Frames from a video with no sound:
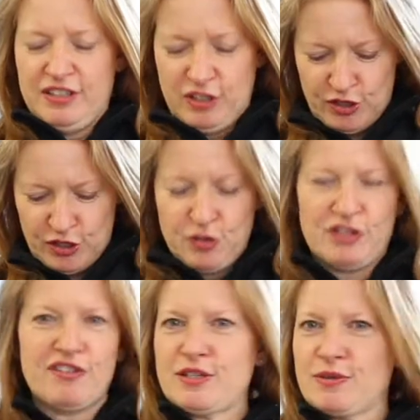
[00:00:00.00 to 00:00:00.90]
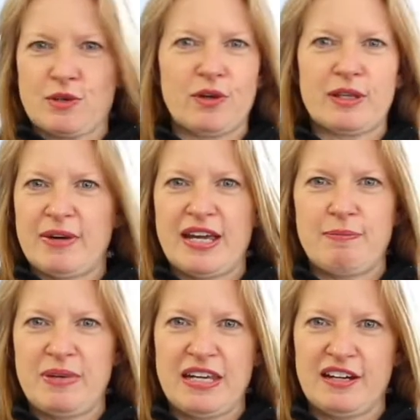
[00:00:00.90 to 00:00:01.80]
your uterus was all the way
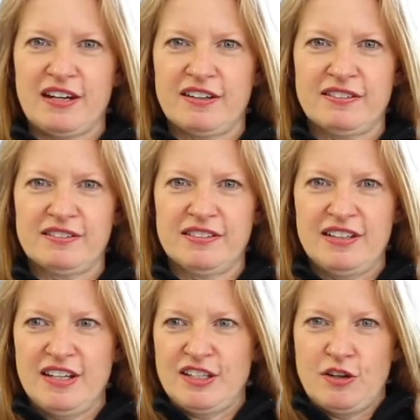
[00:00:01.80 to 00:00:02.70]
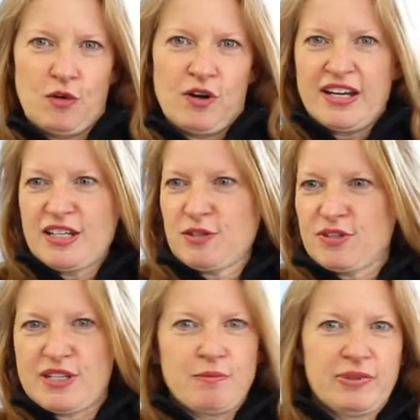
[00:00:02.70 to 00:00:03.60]
up here, your organs were
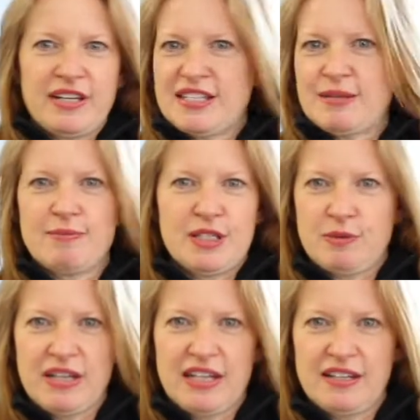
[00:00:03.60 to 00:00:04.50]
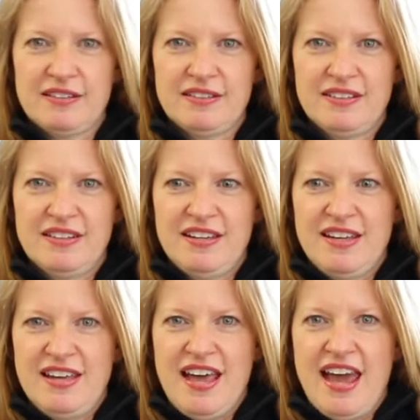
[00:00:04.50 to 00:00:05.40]
someplace in between,
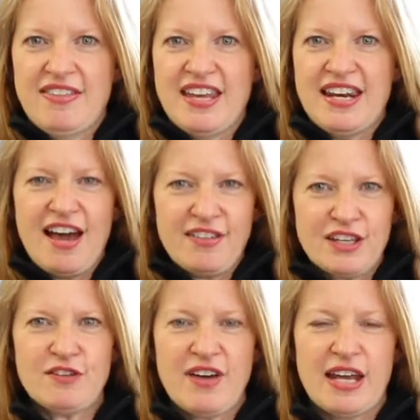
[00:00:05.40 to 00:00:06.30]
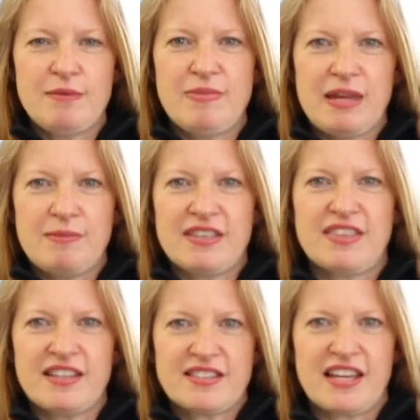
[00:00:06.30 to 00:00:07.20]
and then now that you've had a baby,
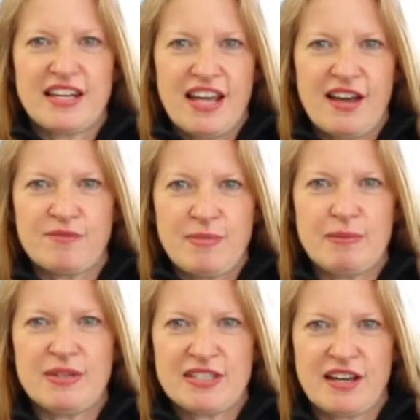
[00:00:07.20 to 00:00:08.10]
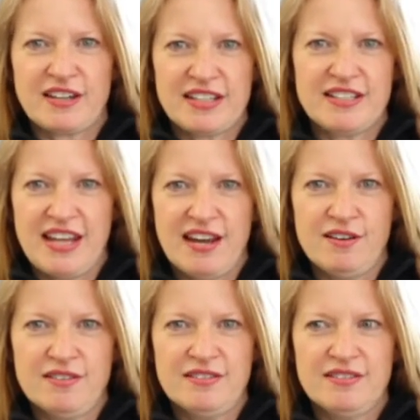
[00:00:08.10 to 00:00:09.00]
things kind of have maybe sunken
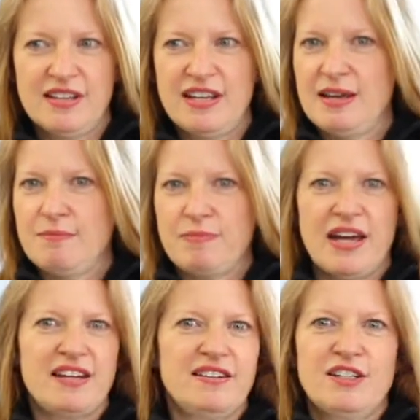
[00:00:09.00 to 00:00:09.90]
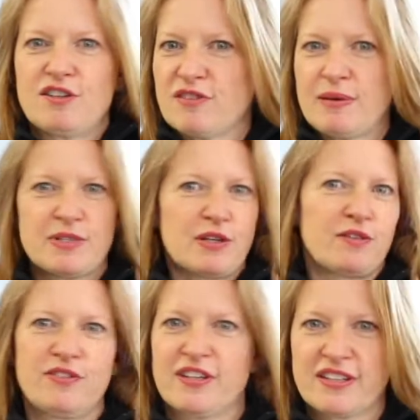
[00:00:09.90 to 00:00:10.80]
down, but your ribs
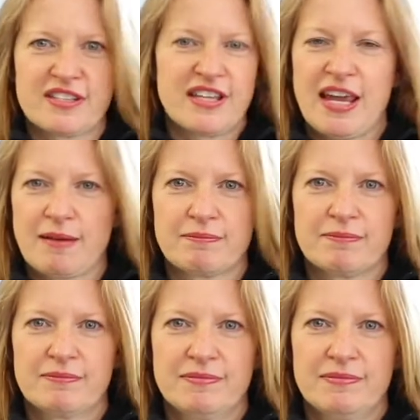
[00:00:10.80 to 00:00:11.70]
don't feel the same.